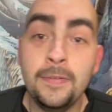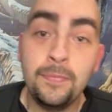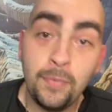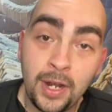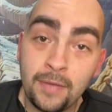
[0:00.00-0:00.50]

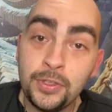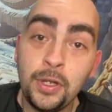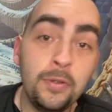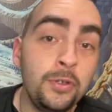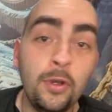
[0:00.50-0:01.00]
what I've
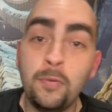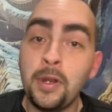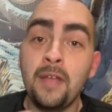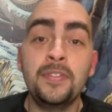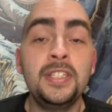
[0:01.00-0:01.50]
showed you or what
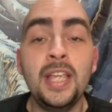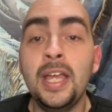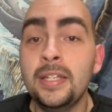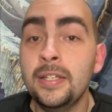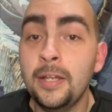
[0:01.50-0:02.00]
I've
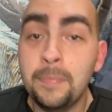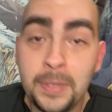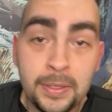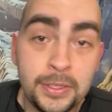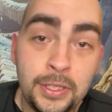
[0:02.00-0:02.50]
said
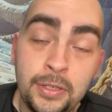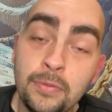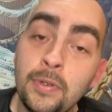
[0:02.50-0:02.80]
appeals to you,